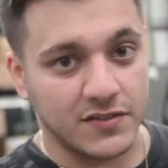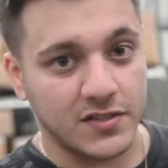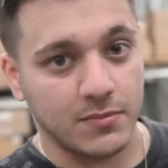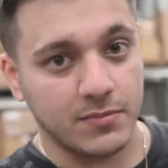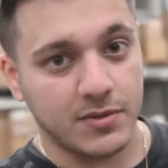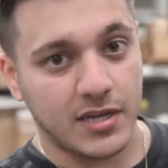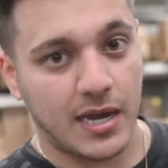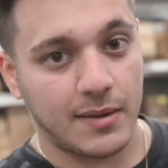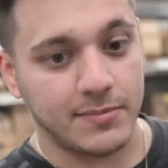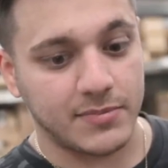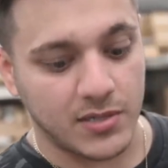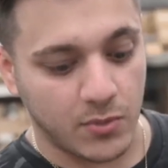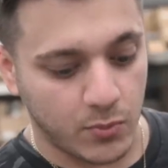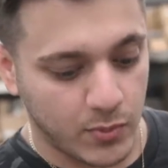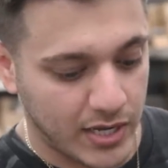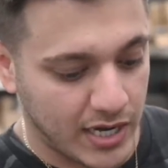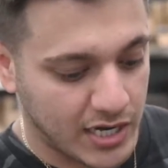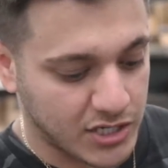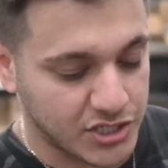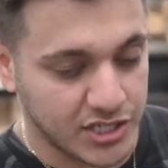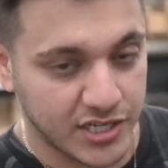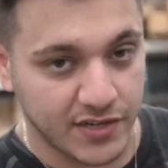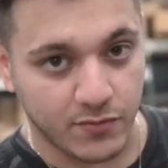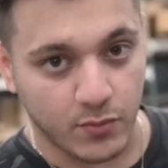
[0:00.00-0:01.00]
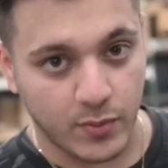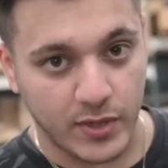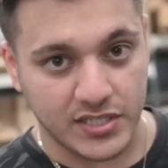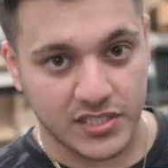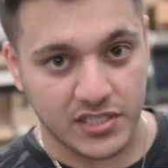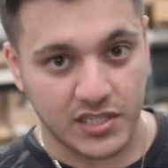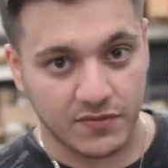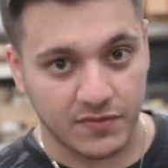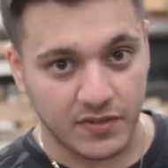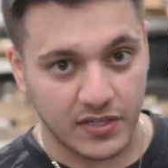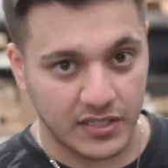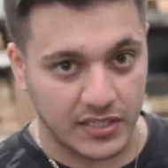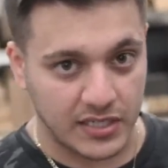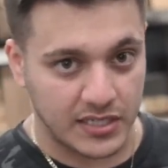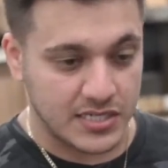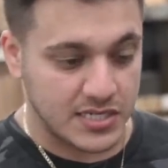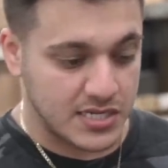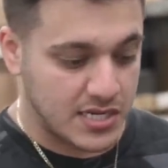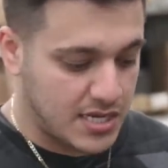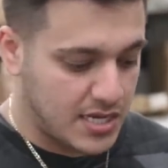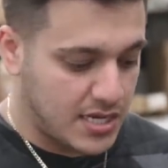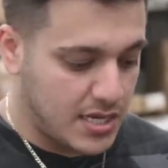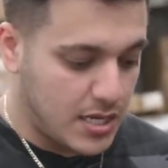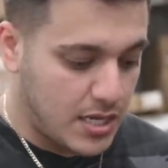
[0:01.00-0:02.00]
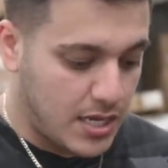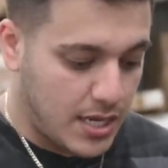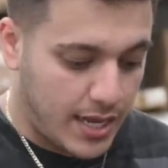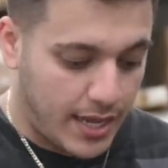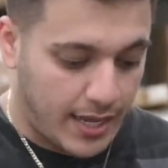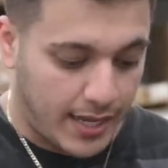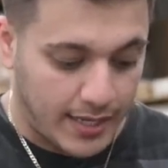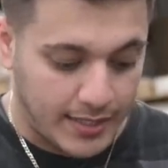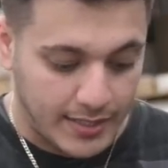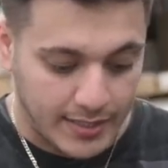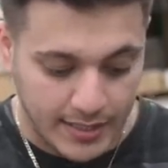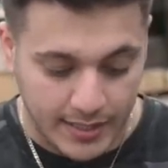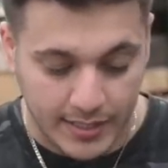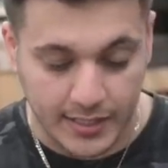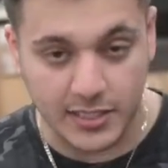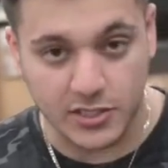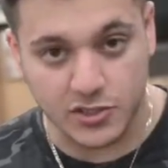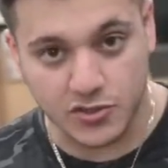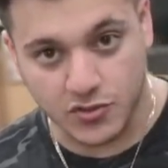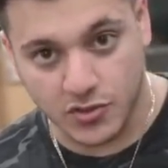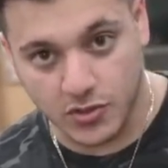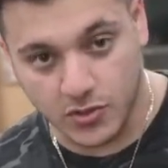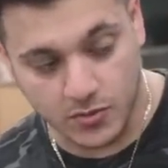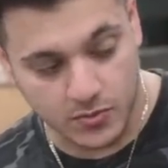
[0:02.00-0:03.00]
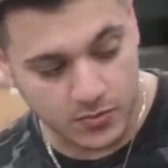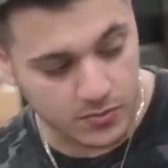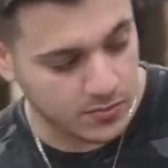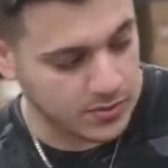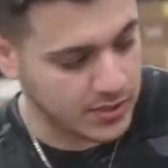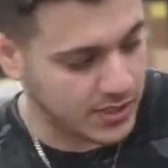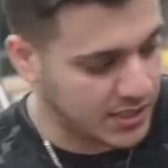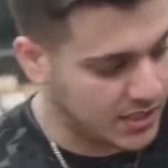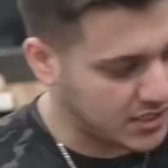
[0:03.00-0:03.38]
sometimes that we actually give away stuff like this. And it is true. It